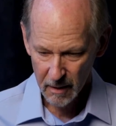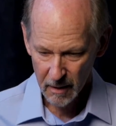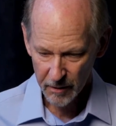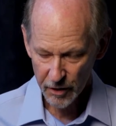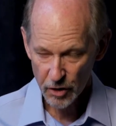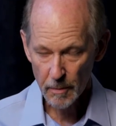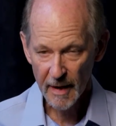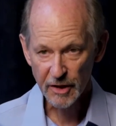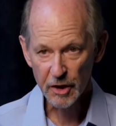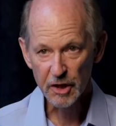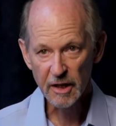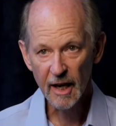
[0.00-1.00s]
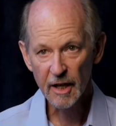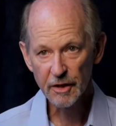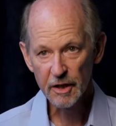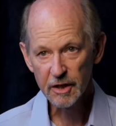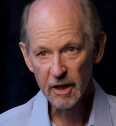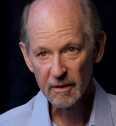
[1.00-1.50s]
The New Message tells
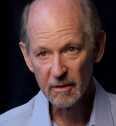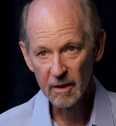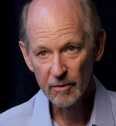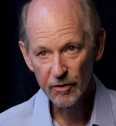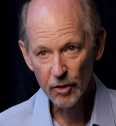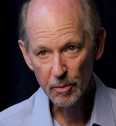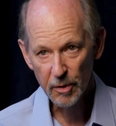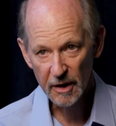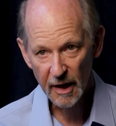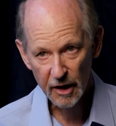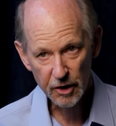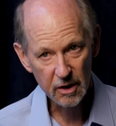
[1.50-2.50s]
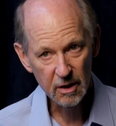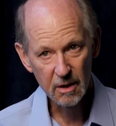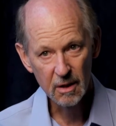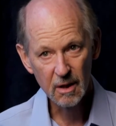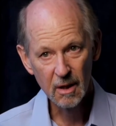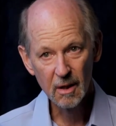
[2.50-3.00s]
us that food production
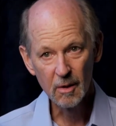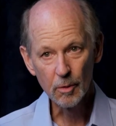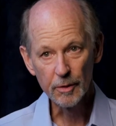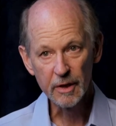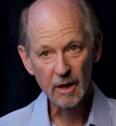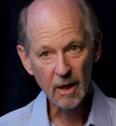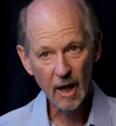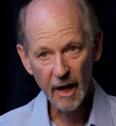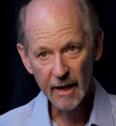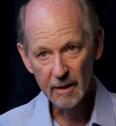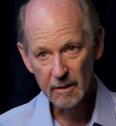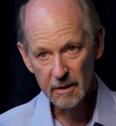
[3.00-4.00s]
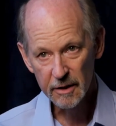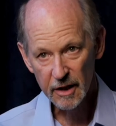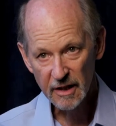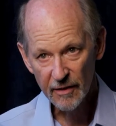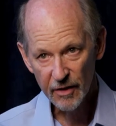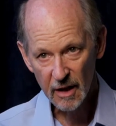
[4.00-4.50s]
will decline
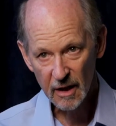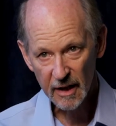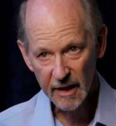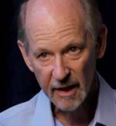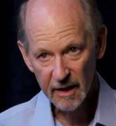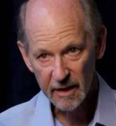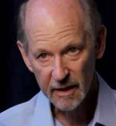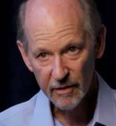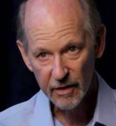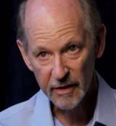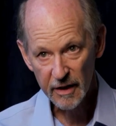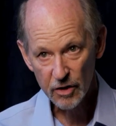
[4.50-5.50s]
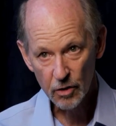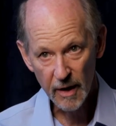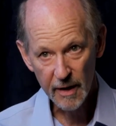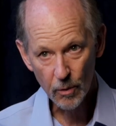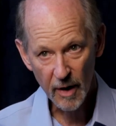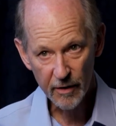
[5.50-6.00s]
significantly given these great
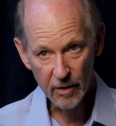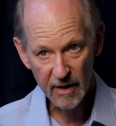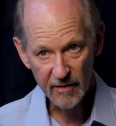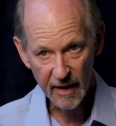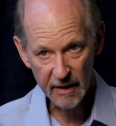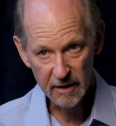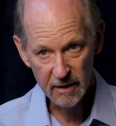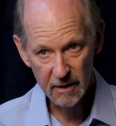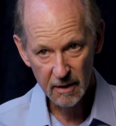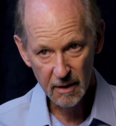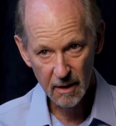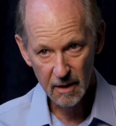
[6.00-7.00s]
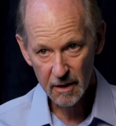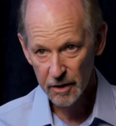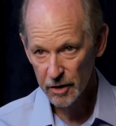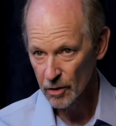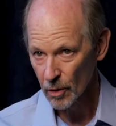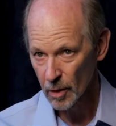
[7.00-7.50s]
weather events,
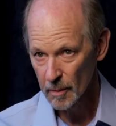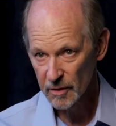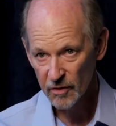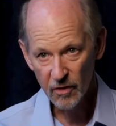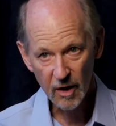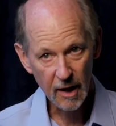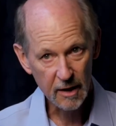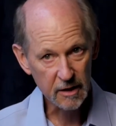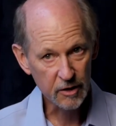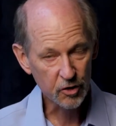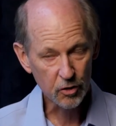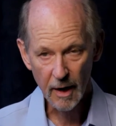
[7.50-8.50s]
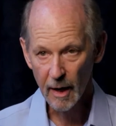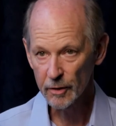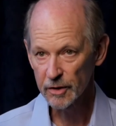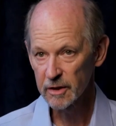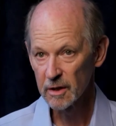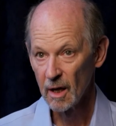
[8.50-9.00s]
storms, floods,
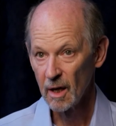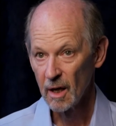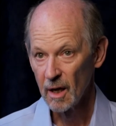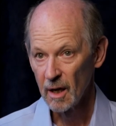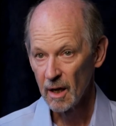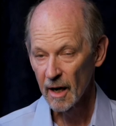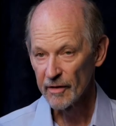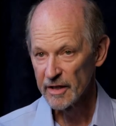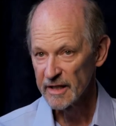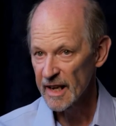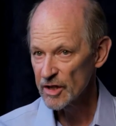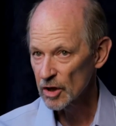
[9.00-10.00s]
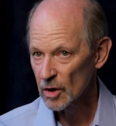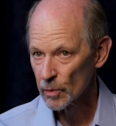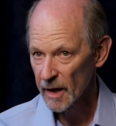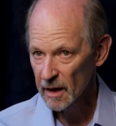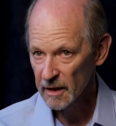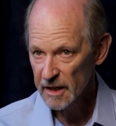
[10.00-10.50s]
droughts, of a nature
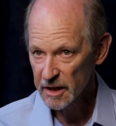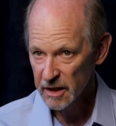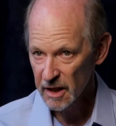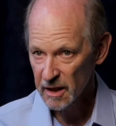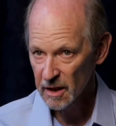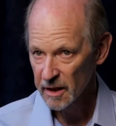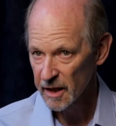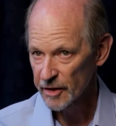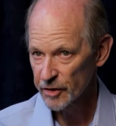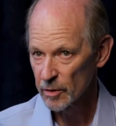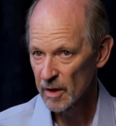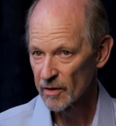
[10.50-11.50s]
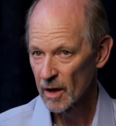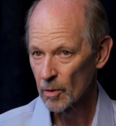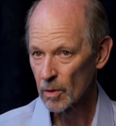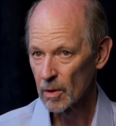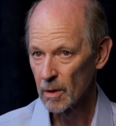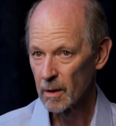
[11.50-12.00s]
rarely seen in the history of our
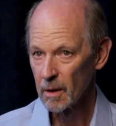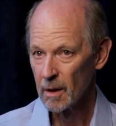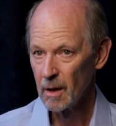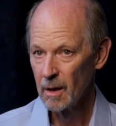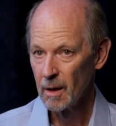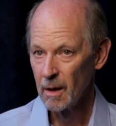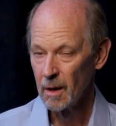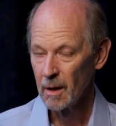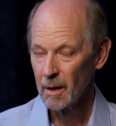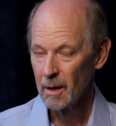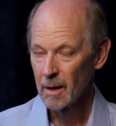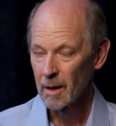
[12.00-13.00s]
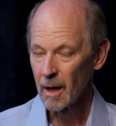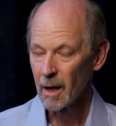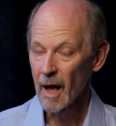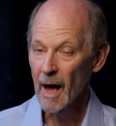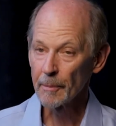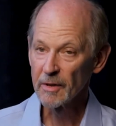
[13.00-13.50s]
world, all
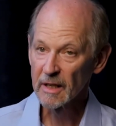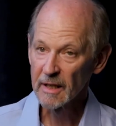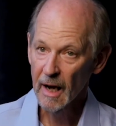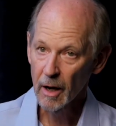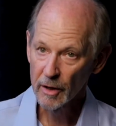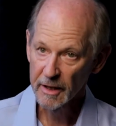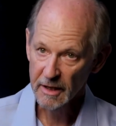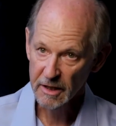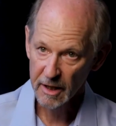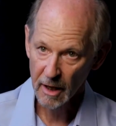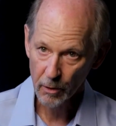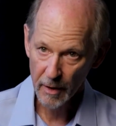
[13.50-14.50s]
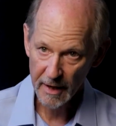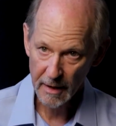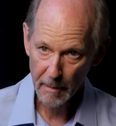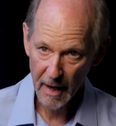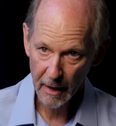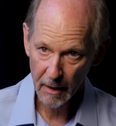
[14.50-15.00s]
happening now in an accelerating
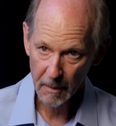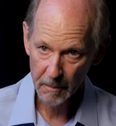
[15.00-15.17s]
manner.